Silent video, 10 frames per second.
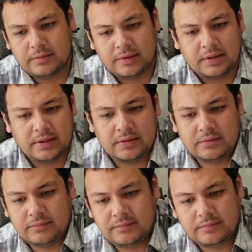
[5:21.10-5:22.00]
And
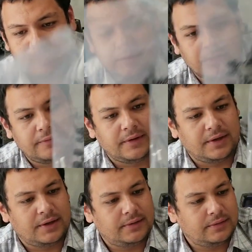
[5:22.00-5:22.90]
so
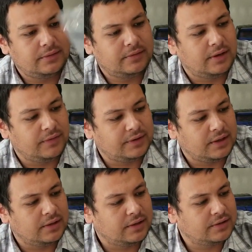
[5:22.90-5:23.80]
far,
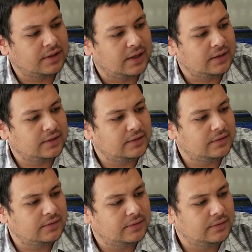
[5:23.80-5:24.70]
everything looks like
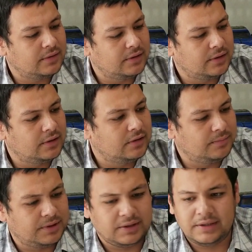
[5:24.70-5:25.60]
a
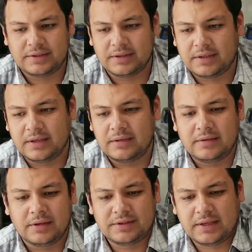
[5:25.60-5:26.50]
pretty decent kit.
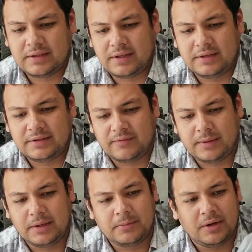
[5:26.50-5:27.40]
Looks like things have been
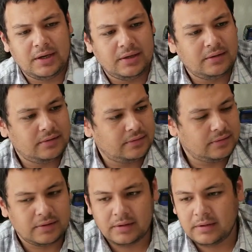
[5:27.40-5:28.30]
upgraded.
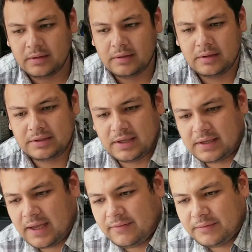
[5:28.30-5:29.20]
Looks like
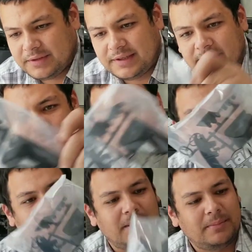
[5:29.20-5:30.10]
I even received some
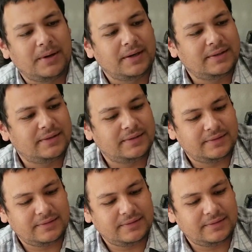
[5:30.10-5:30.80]
spare parts.